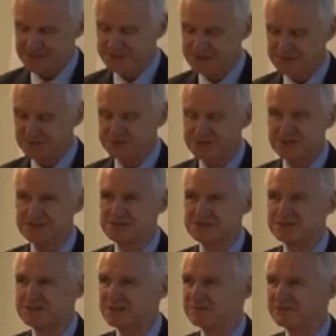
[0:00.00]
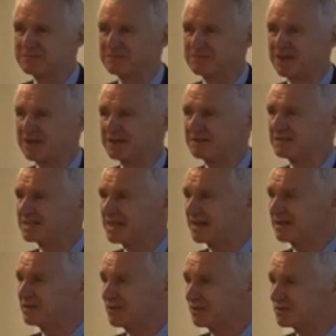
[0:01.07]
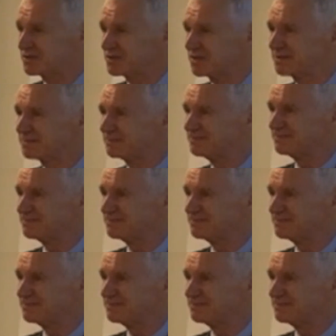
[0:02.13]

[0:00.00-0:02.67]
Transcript: is not just determined by technology,